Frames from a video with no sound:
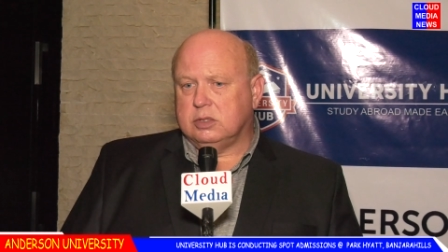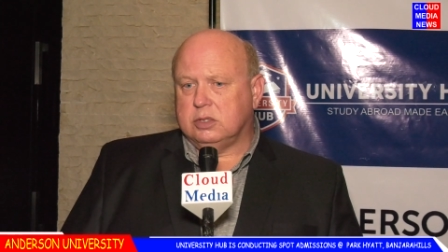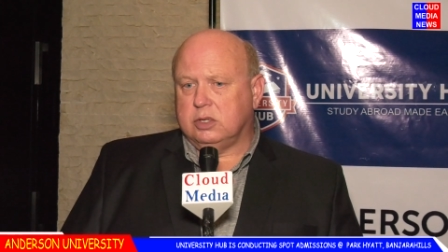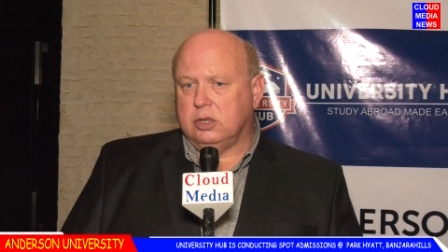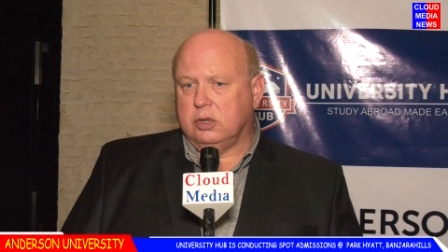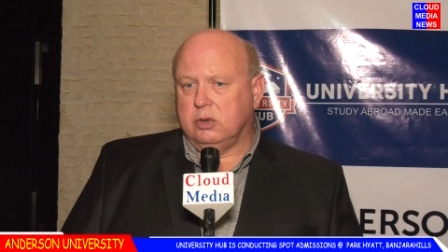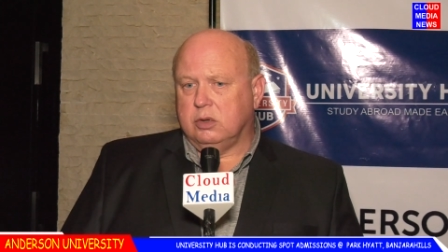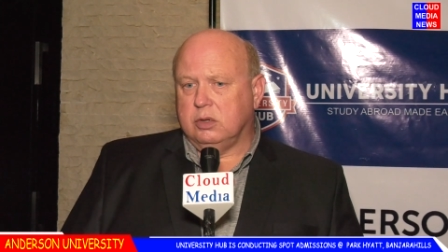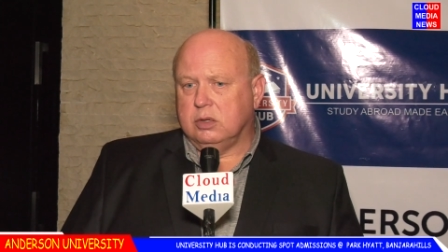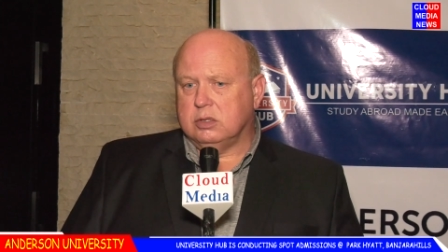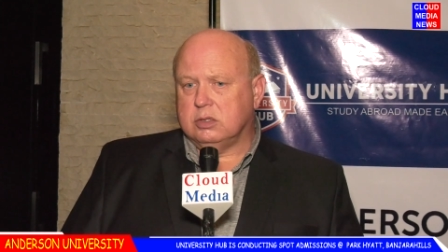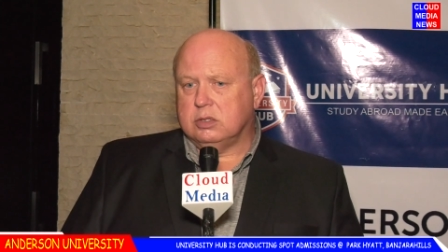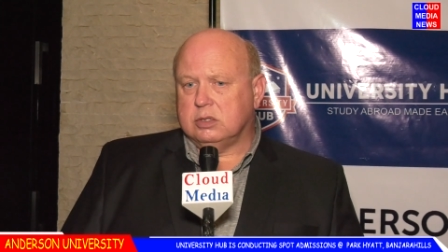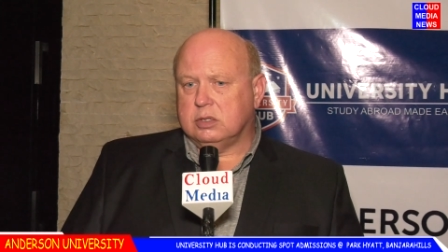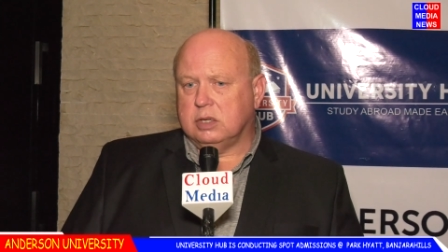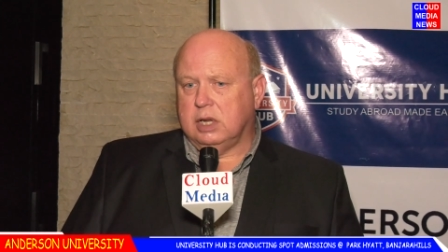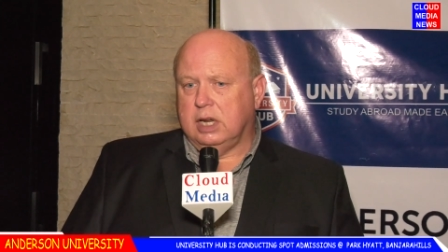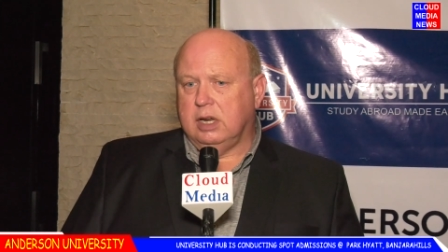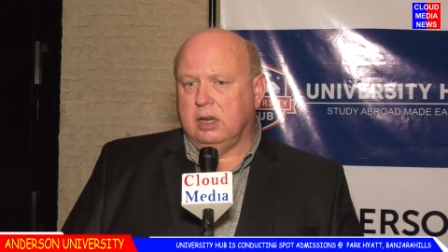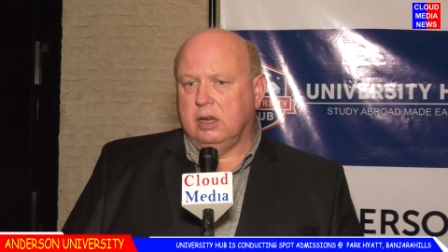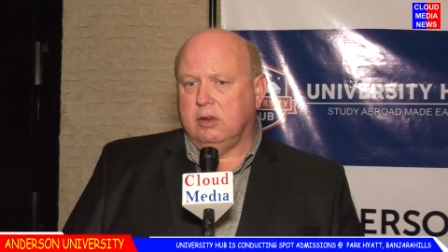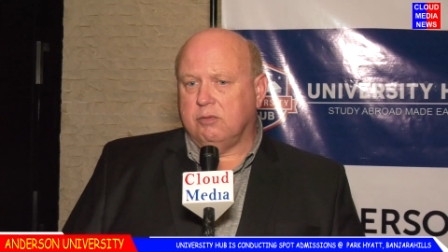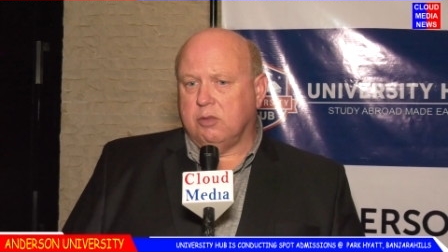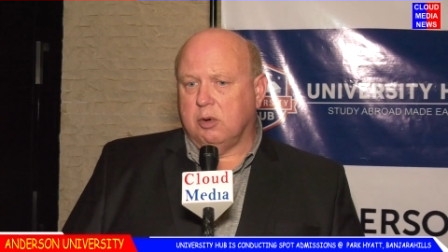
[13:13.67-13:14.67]
students
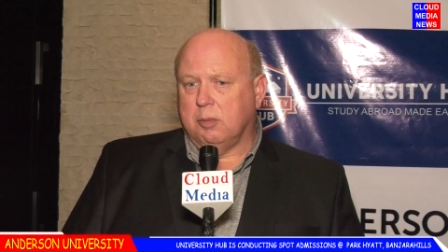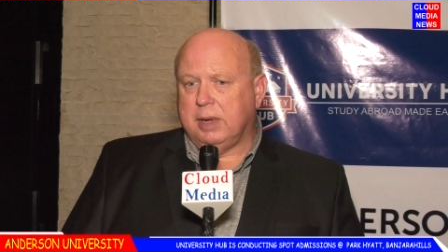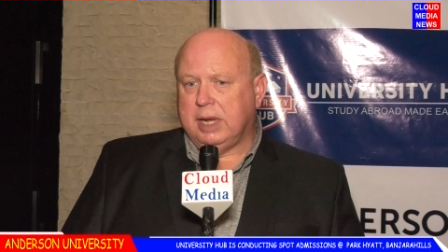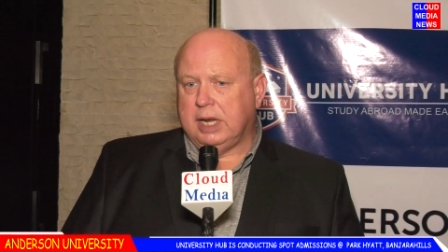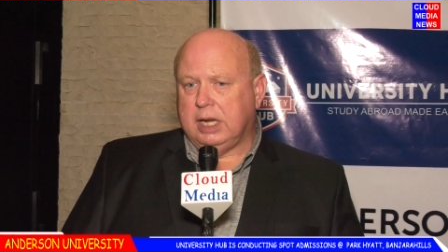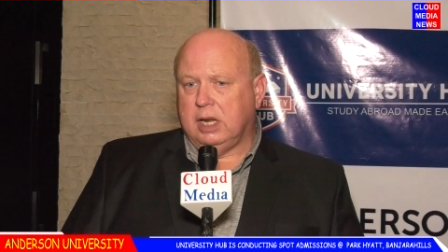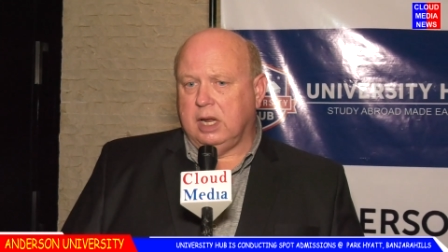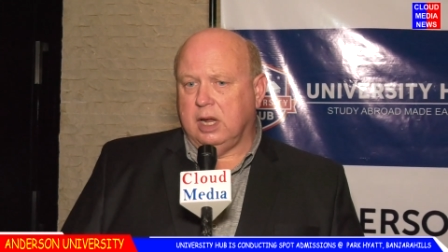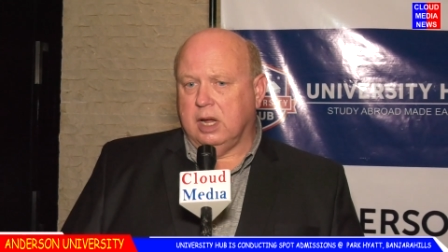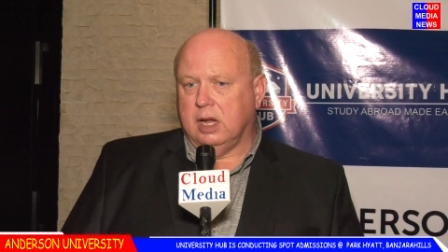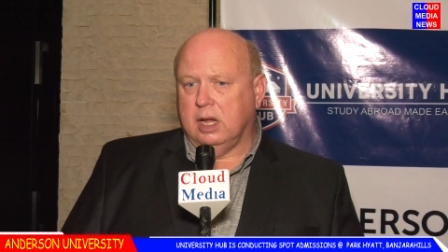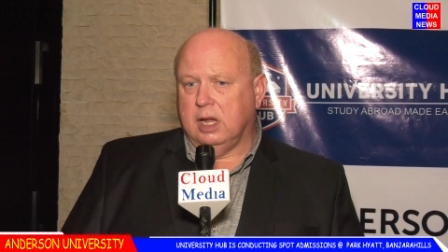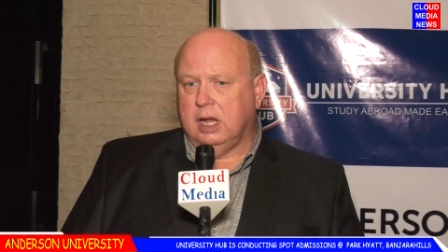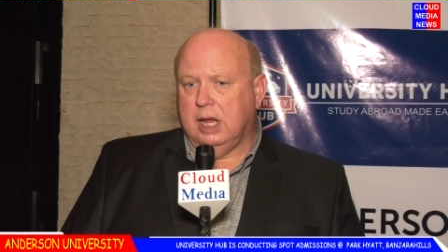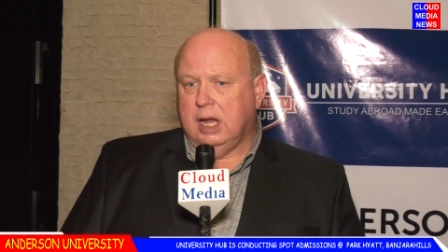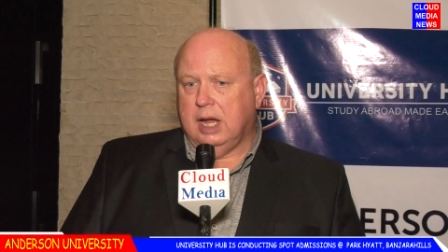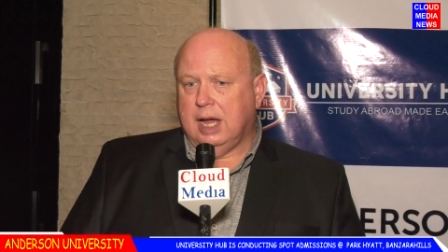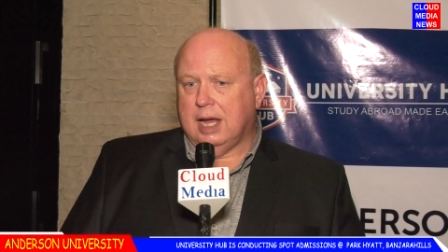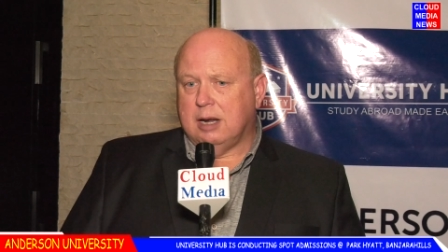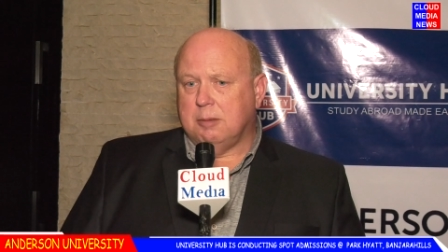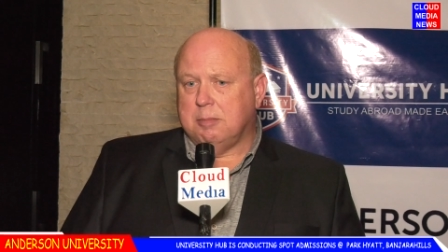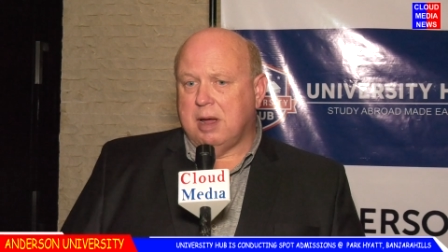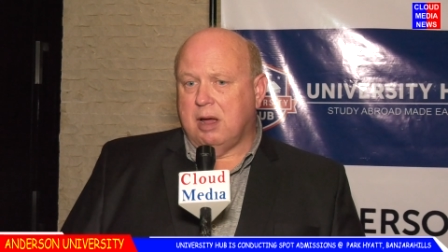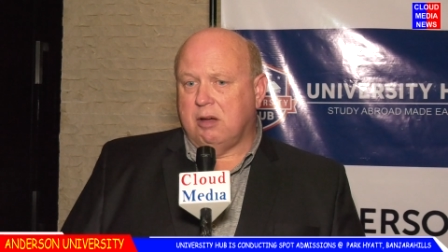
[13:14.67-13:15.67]
from India
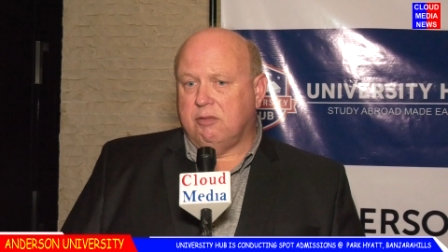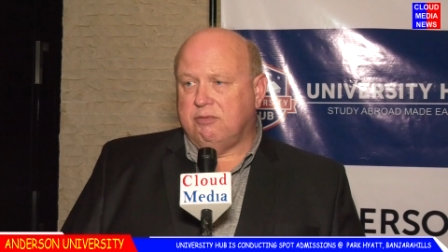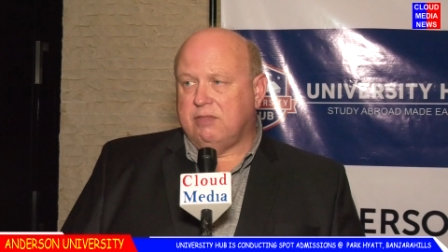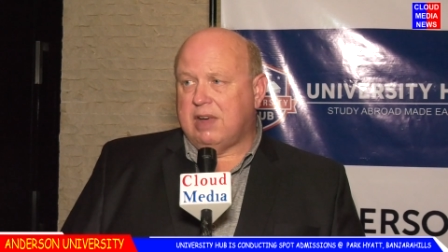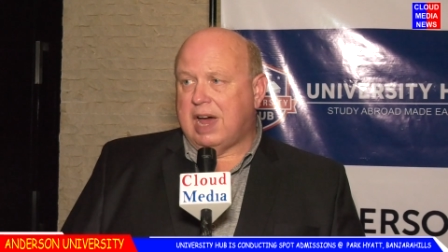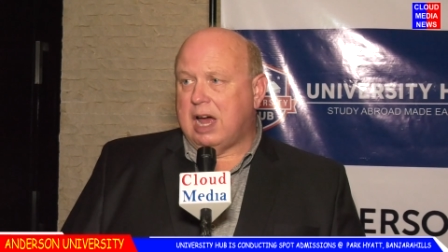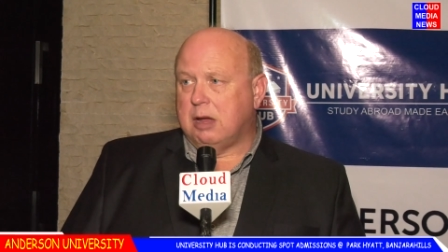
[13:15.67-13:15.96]
at about